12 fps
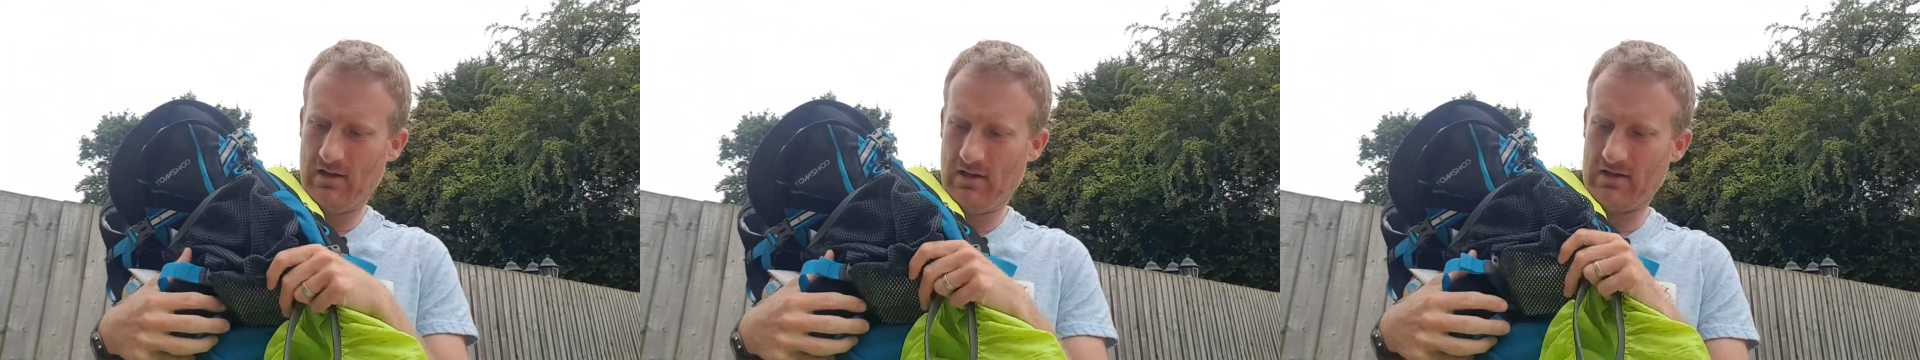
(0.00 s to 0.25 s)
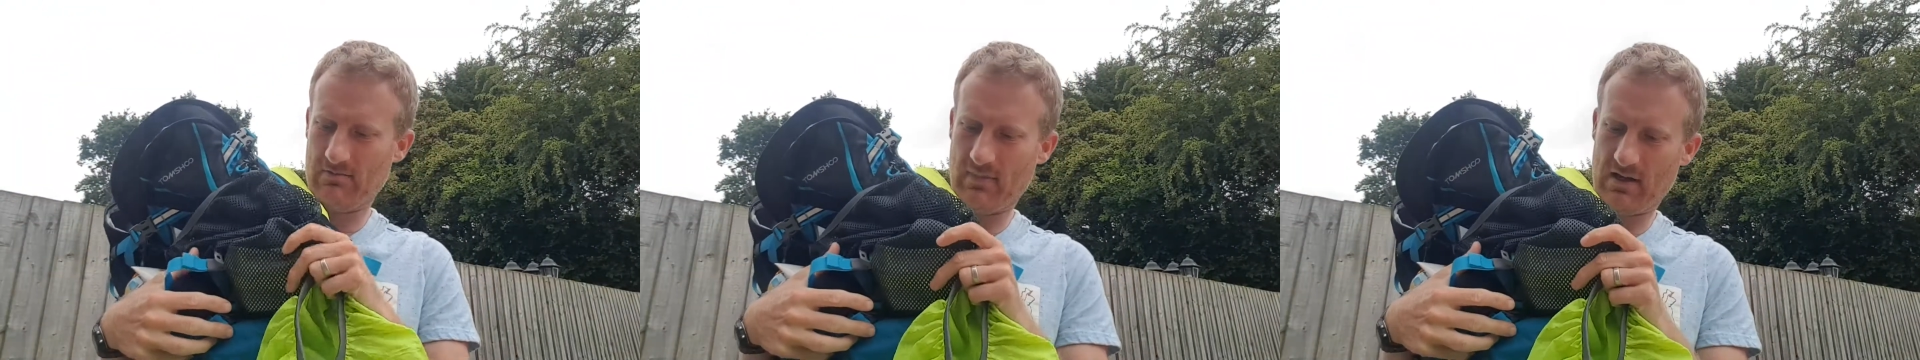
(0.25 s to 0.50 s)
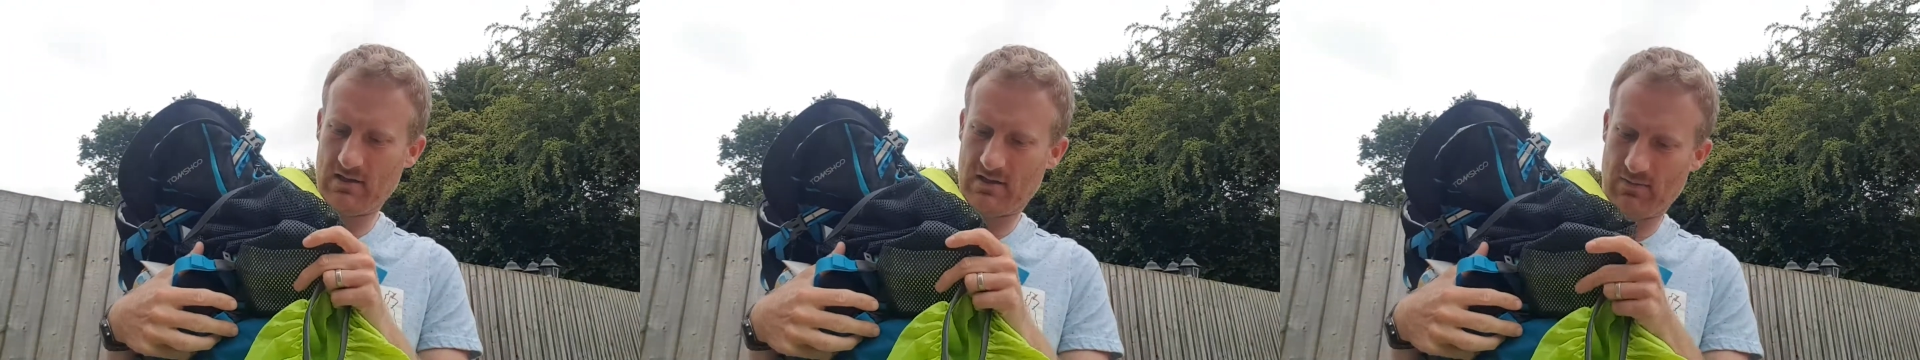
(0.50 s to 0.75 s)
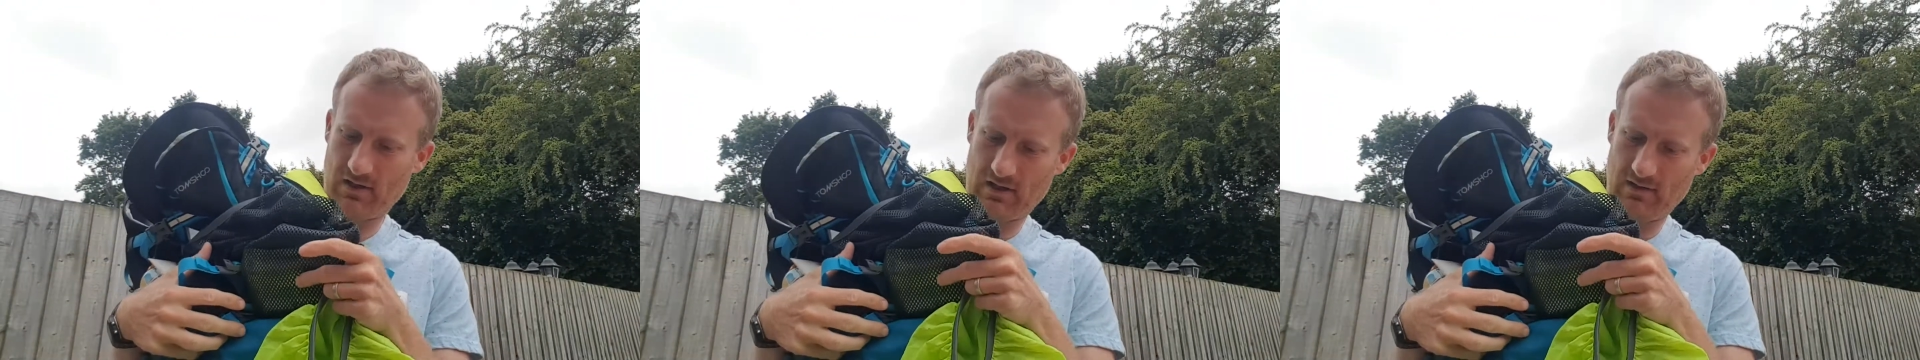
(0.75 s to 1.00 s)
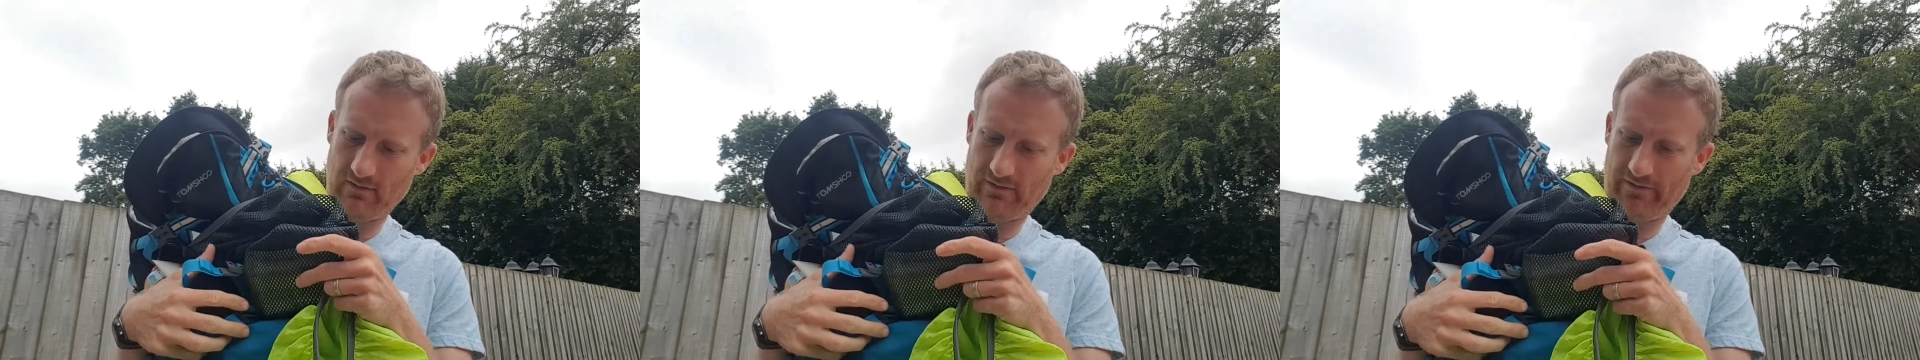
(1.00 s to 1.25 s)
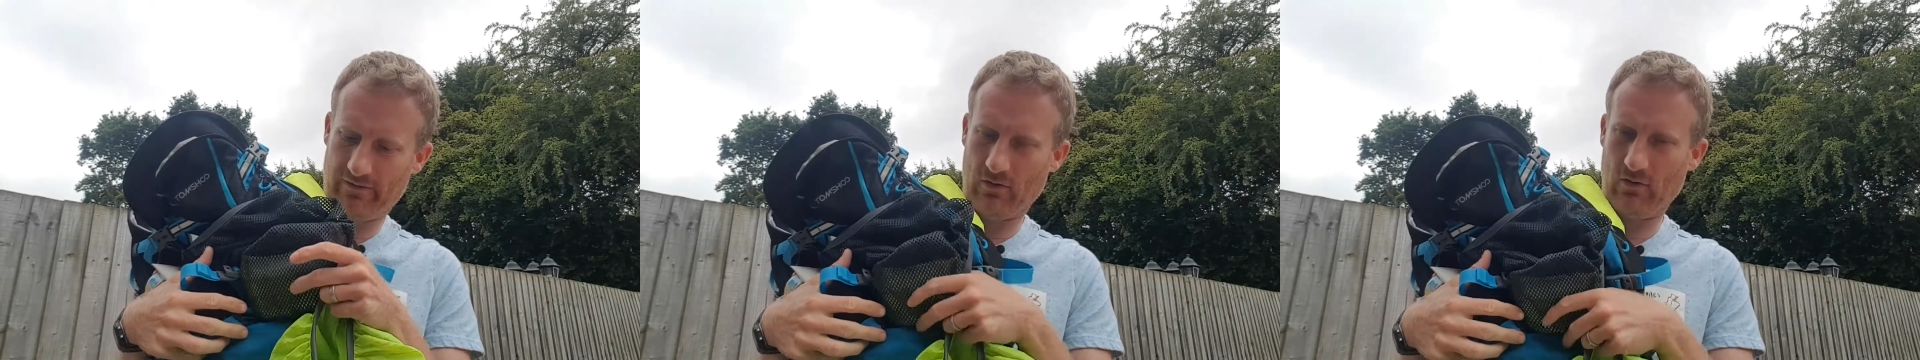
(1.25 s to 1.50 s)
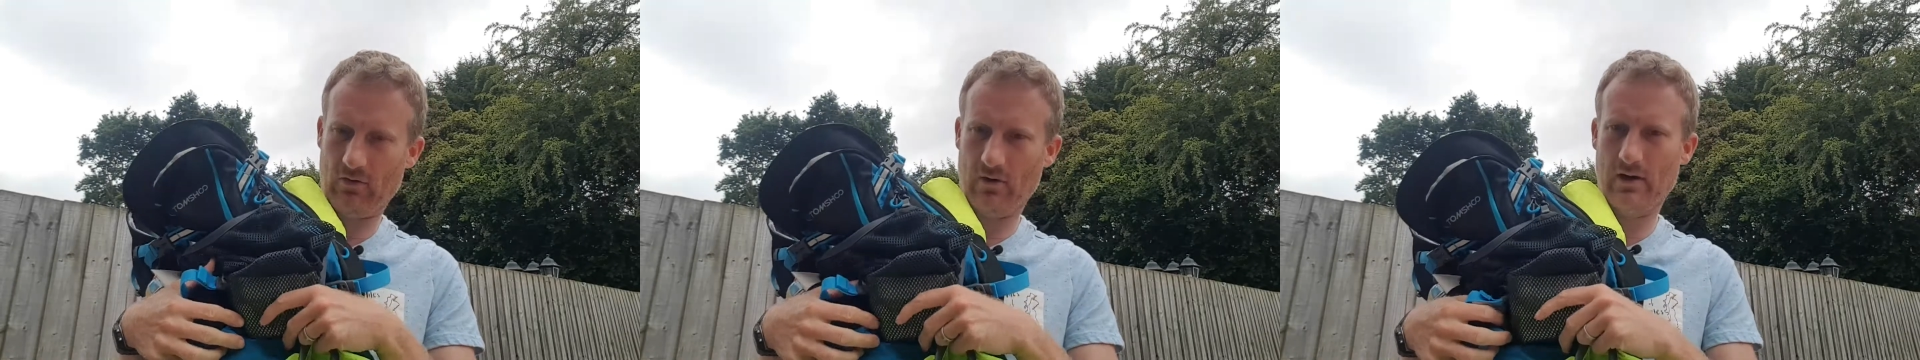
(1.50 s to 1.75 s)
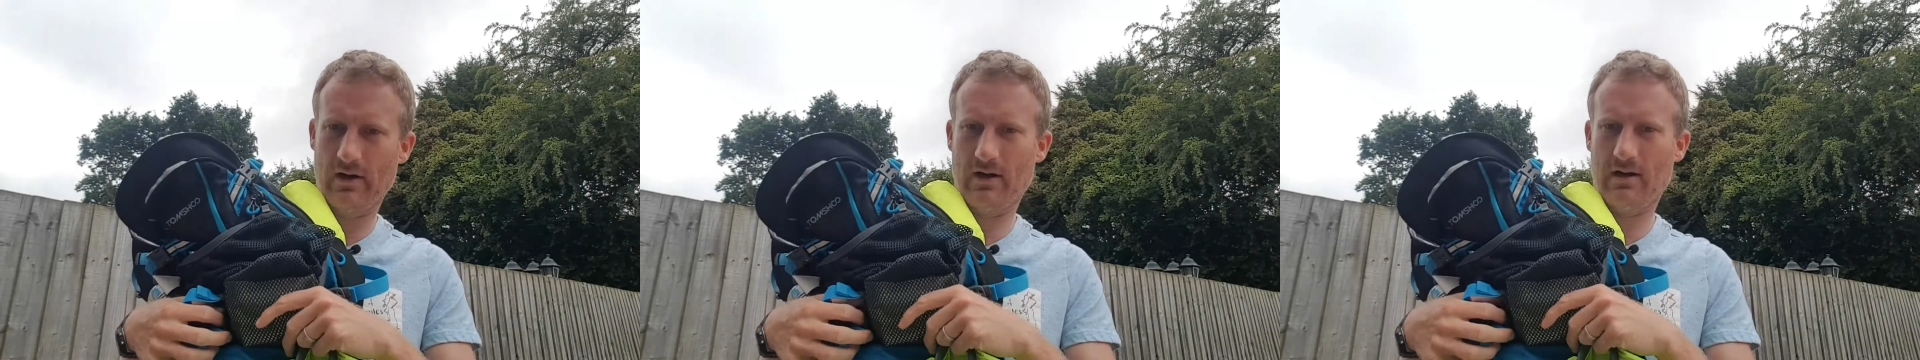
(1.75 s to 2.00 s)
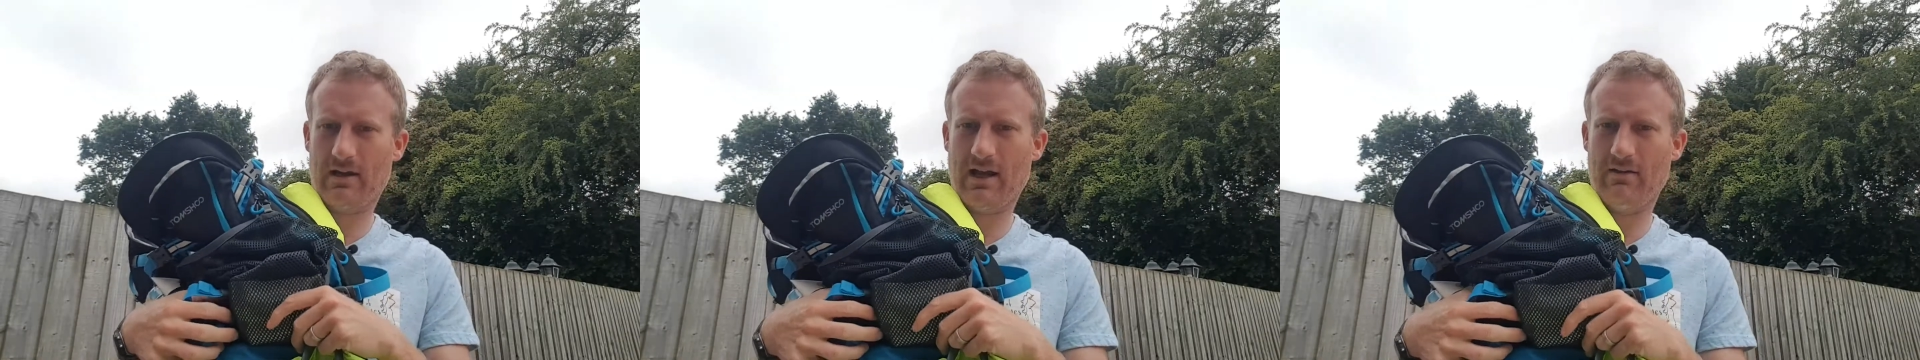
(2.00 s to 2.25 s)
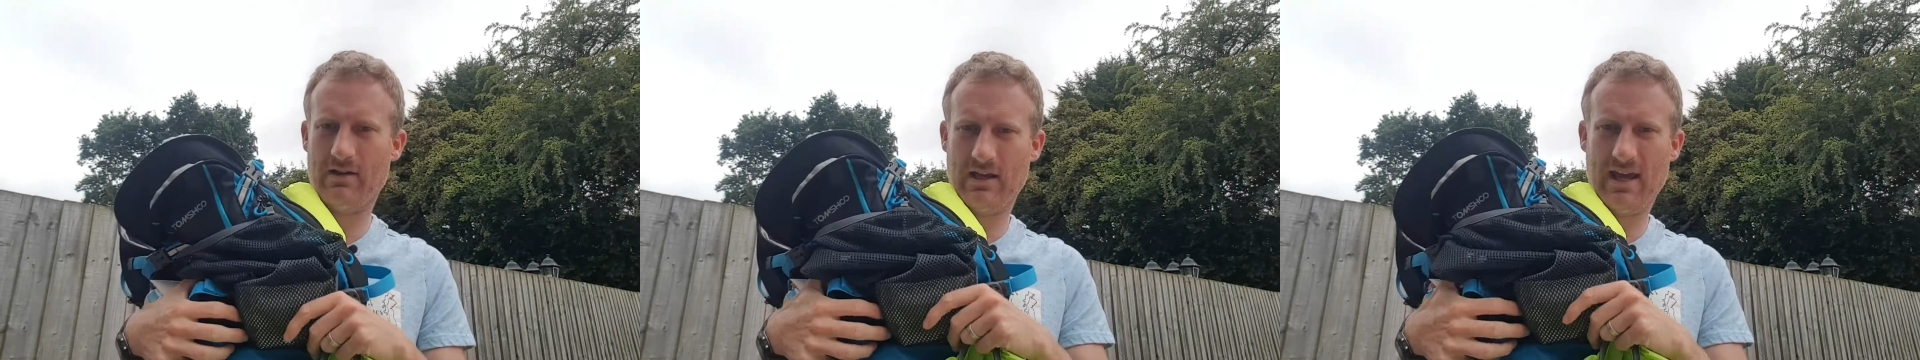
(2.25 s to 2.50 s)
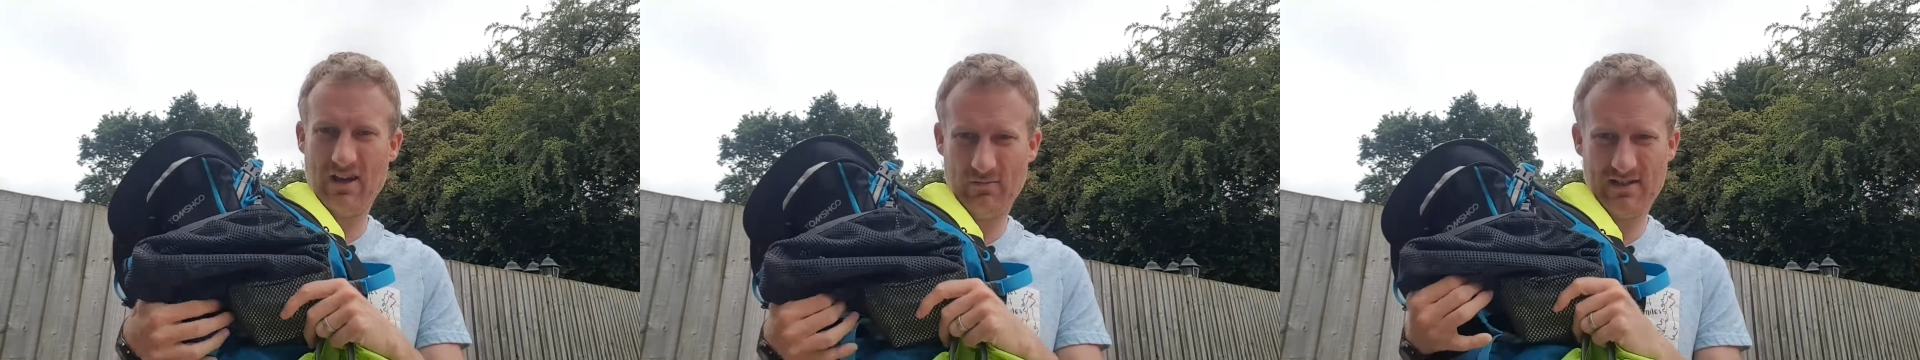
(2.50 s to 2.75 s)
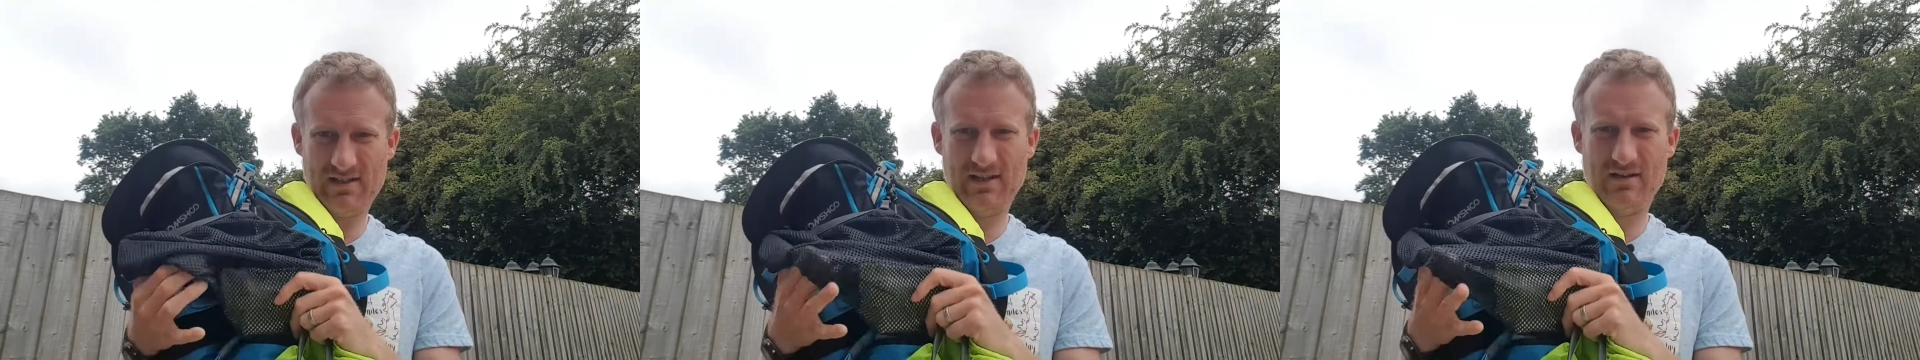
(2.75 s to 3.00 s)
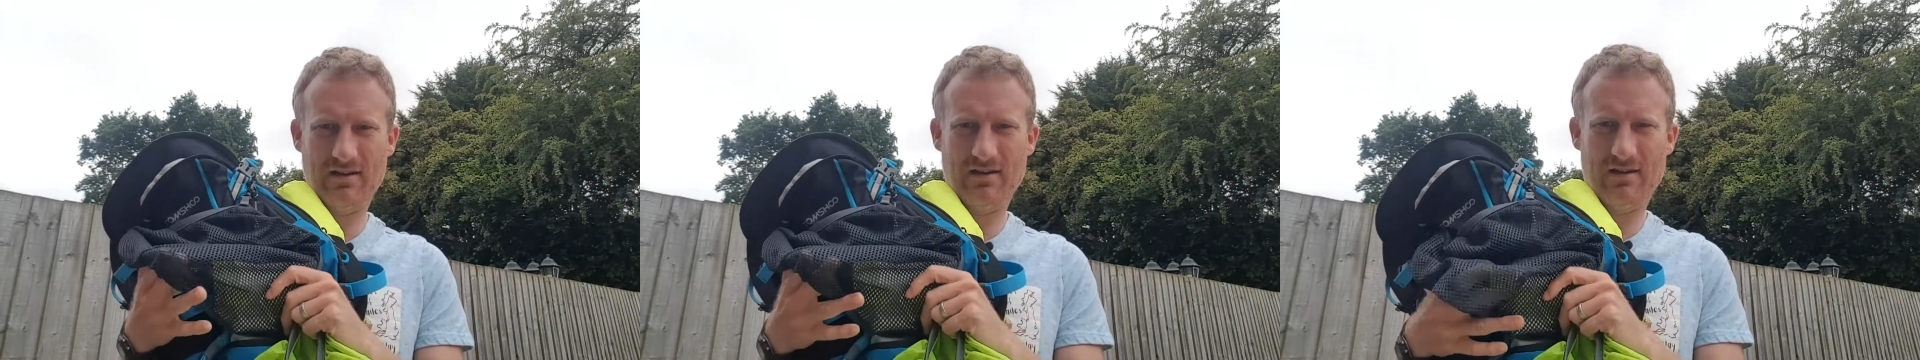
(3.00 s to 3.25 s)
is meant to be for carrying your helmet in.